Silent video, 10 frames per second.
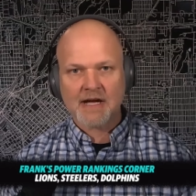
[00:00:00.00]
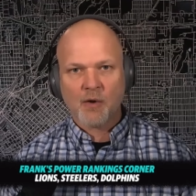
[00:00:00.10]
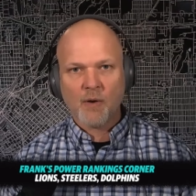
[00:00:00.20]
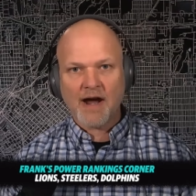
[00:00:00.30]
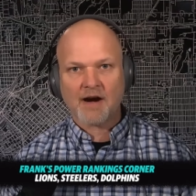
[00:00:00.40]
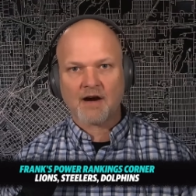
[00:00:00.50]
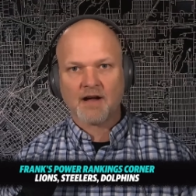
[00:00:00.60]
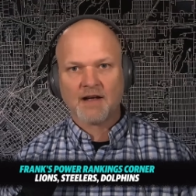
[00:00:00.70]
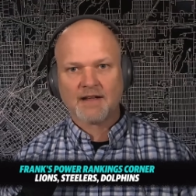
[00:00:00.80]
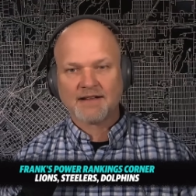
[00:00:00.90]
where
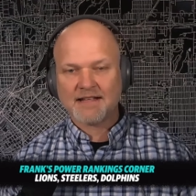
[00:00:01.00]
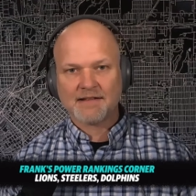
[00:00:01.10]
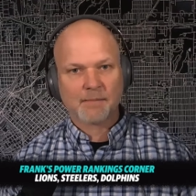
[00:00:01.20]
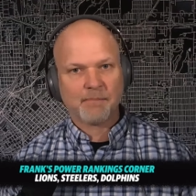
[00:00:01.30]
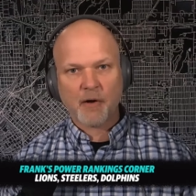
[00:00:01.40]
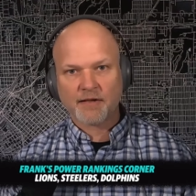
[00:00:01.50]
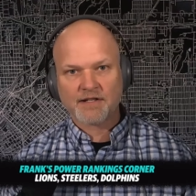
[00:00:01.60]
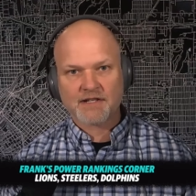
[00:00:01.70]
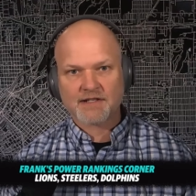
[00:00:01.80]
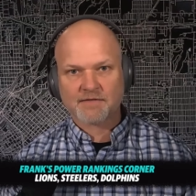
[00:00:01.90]
th they're both
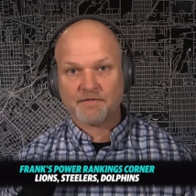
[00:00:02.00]
just